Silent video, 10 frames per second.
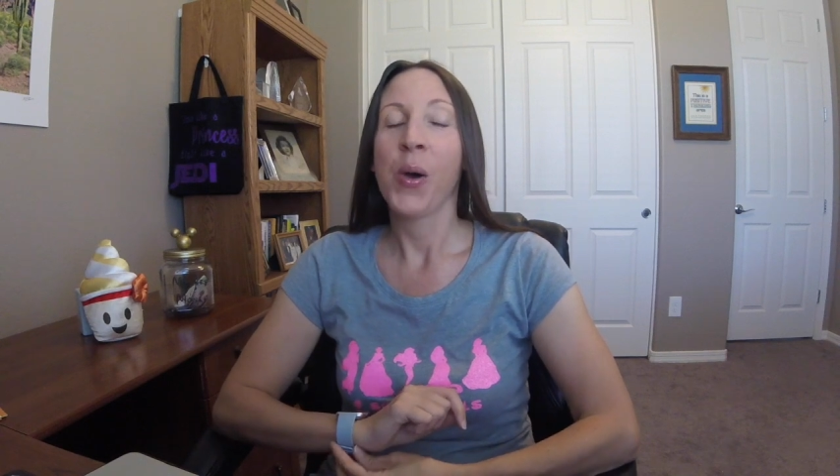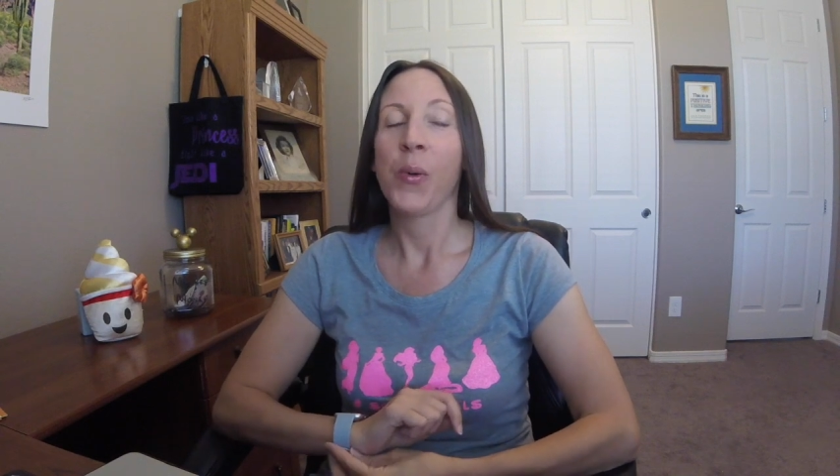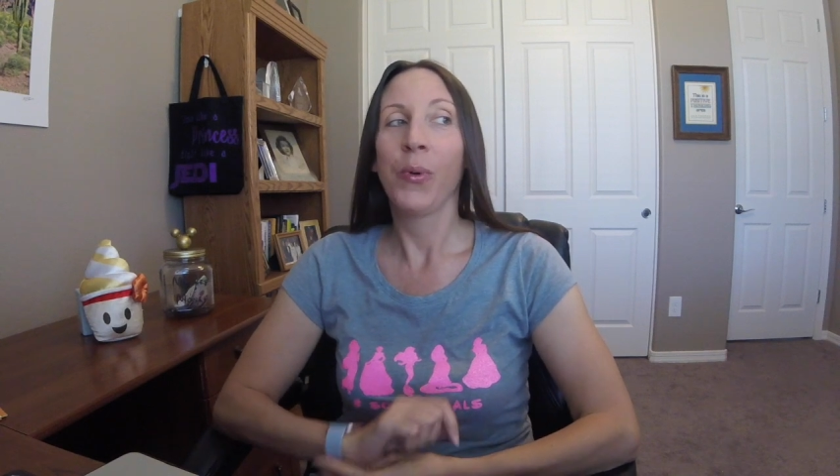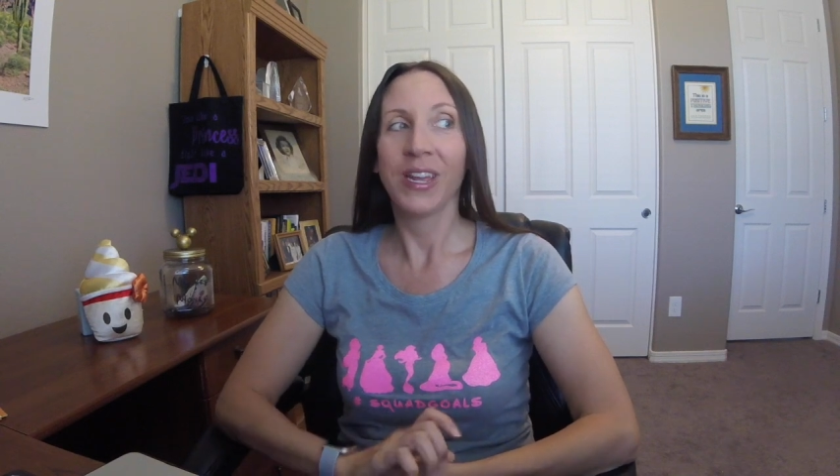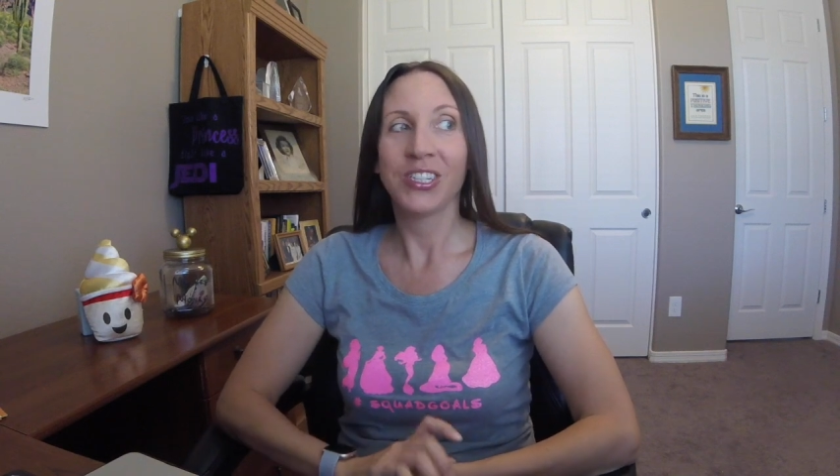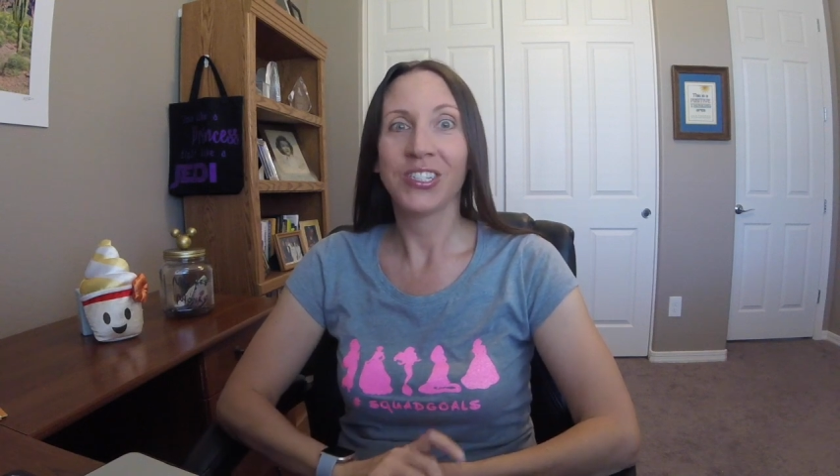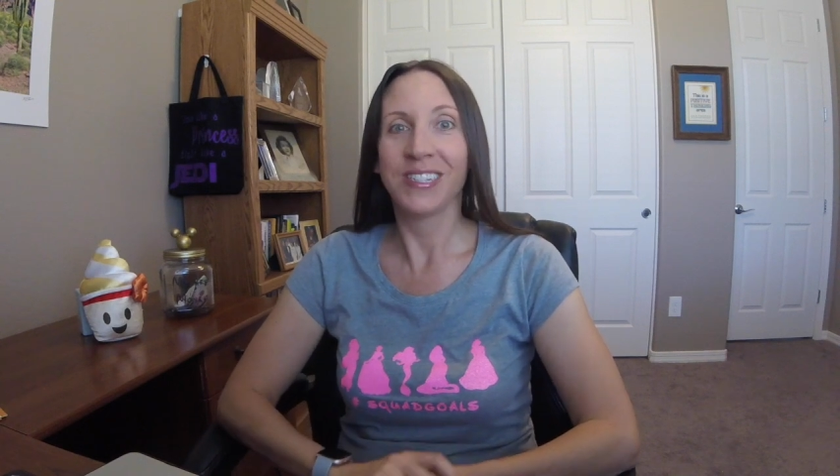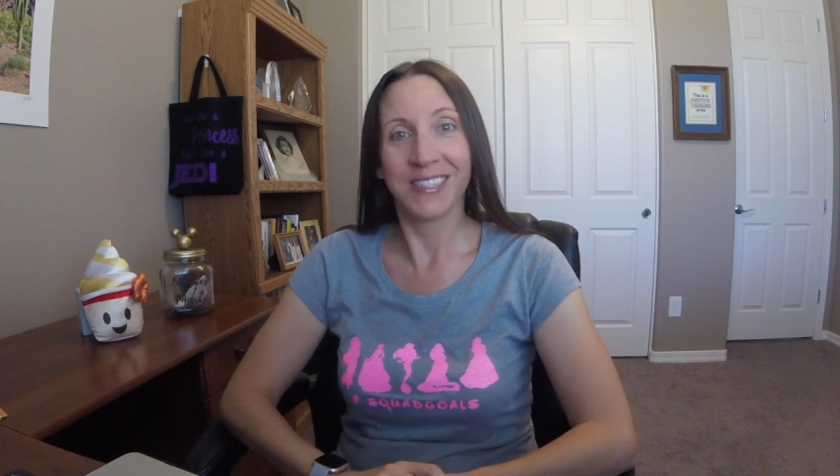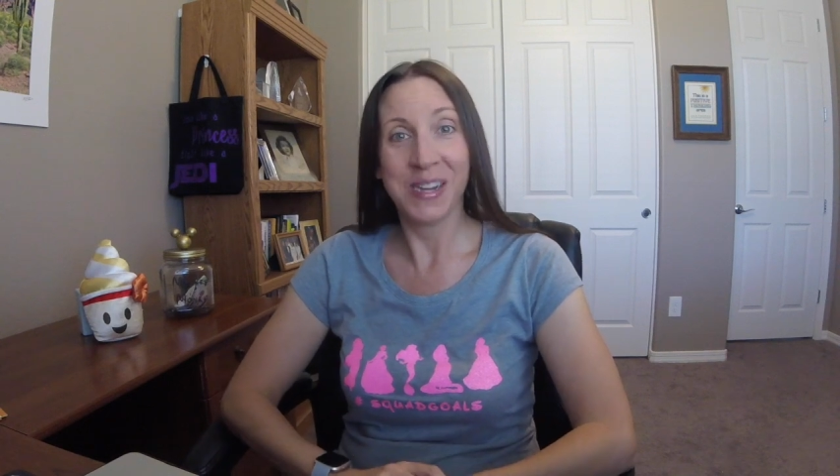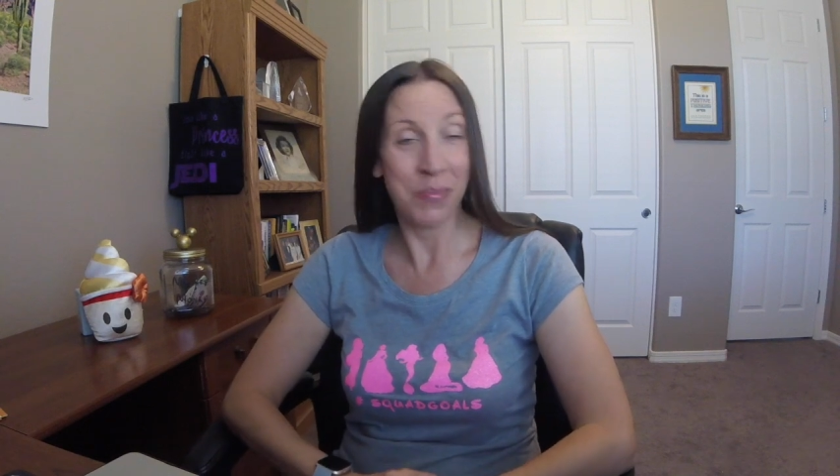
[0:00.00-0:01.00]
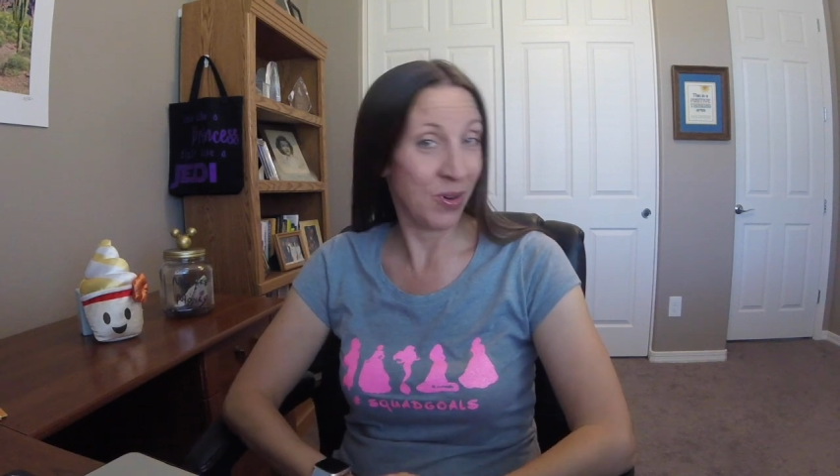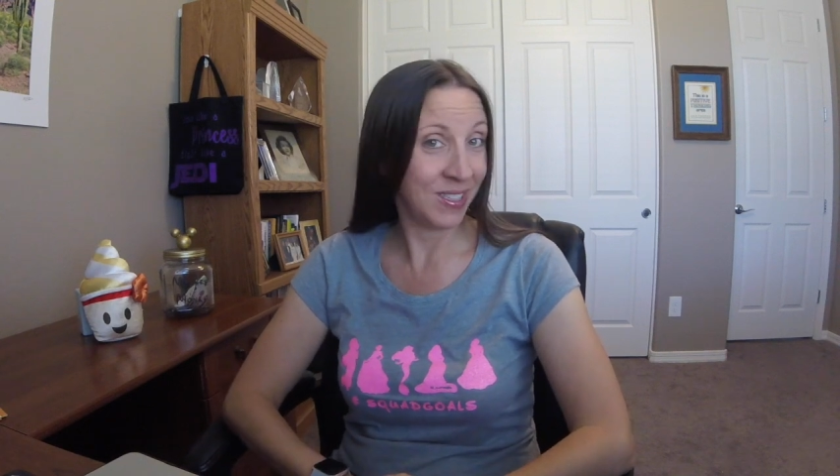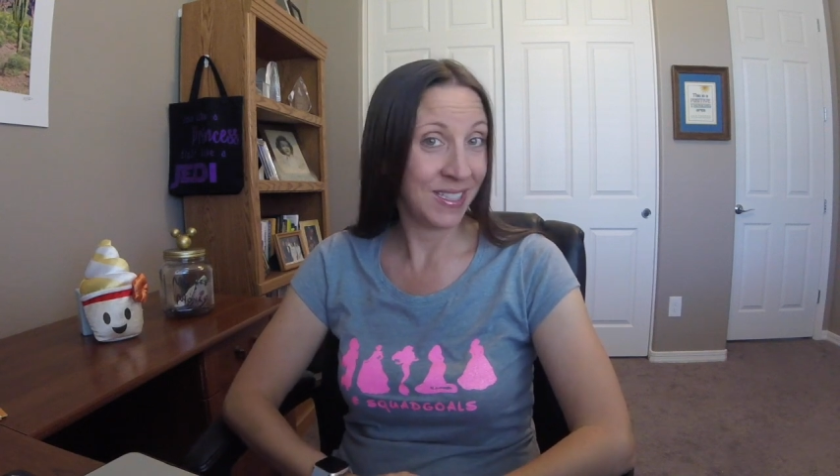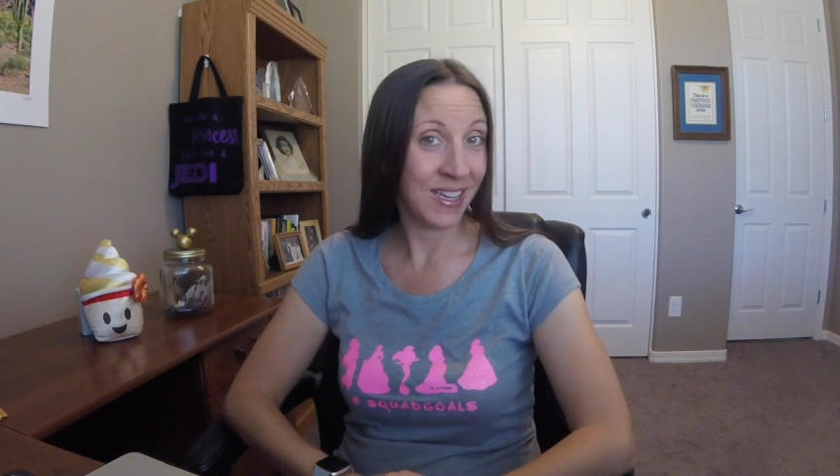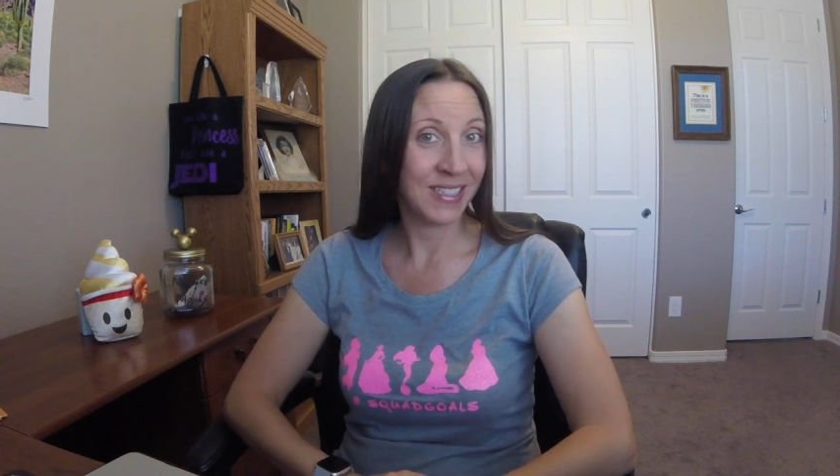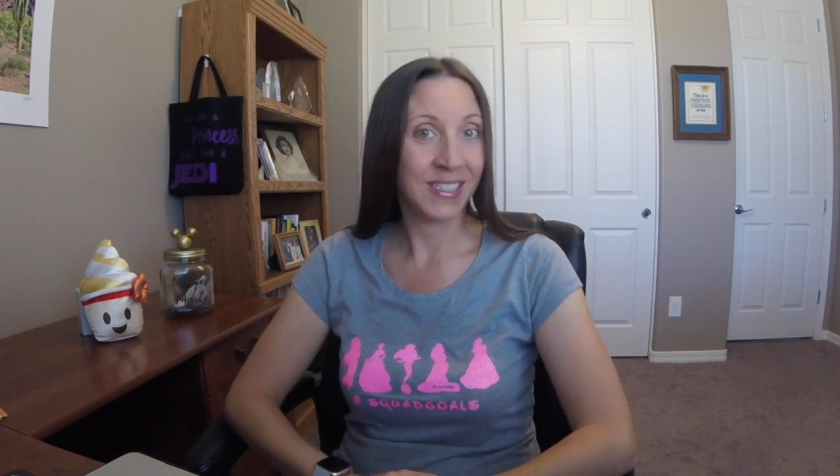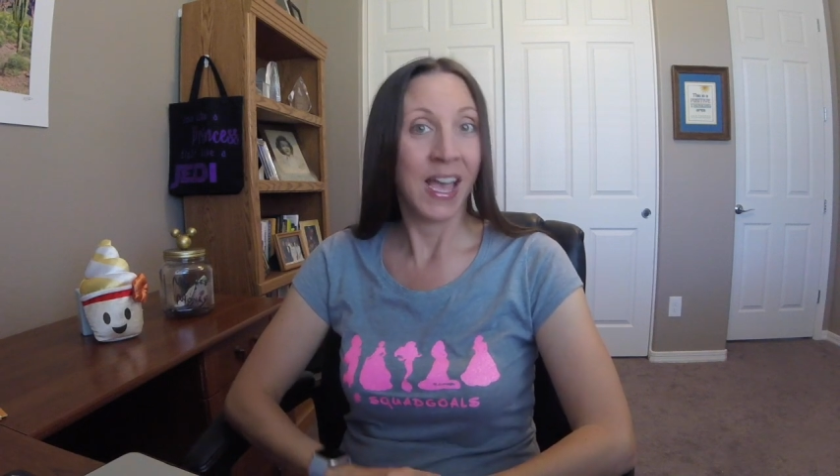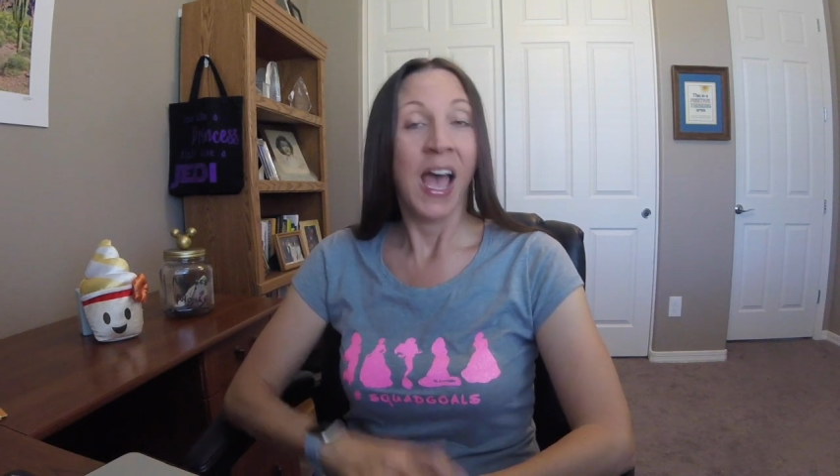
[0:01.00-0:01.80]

which Disney princess